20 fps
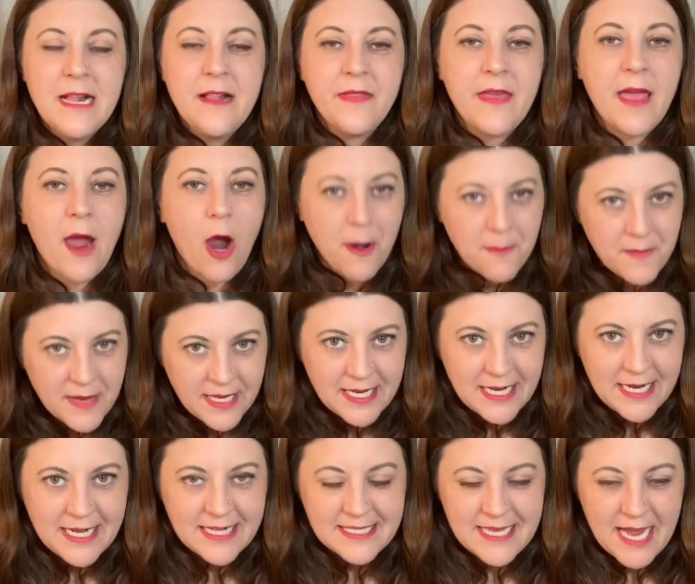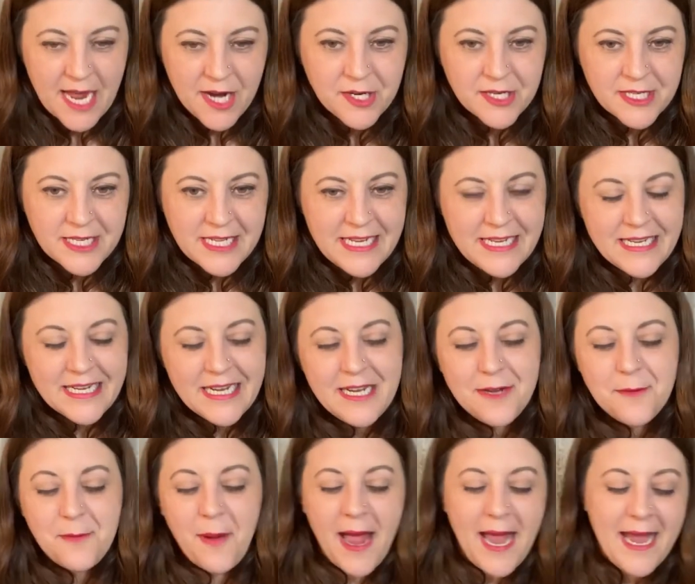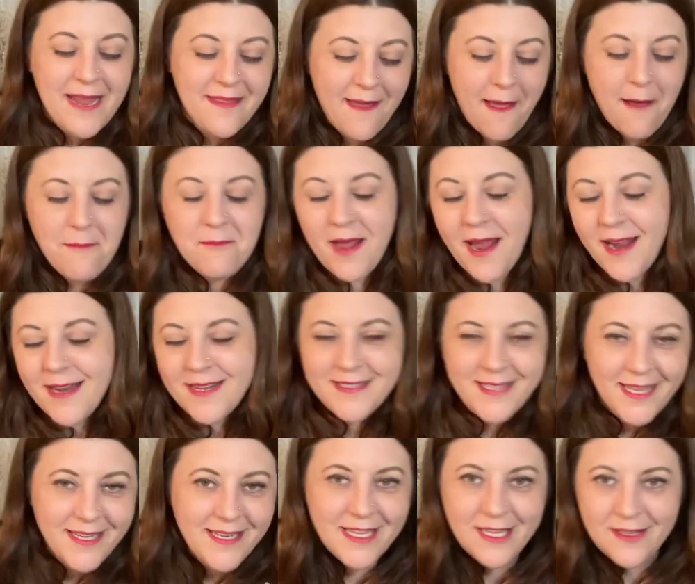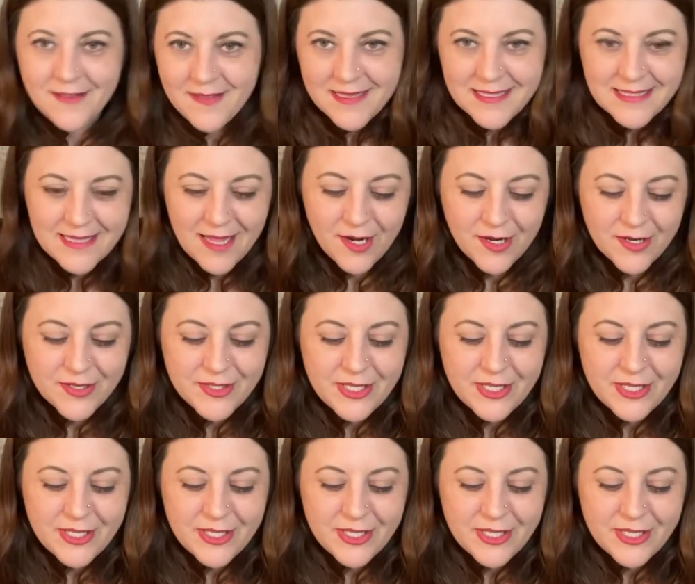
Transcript: They are being in integrity by them kind of sending you this letter.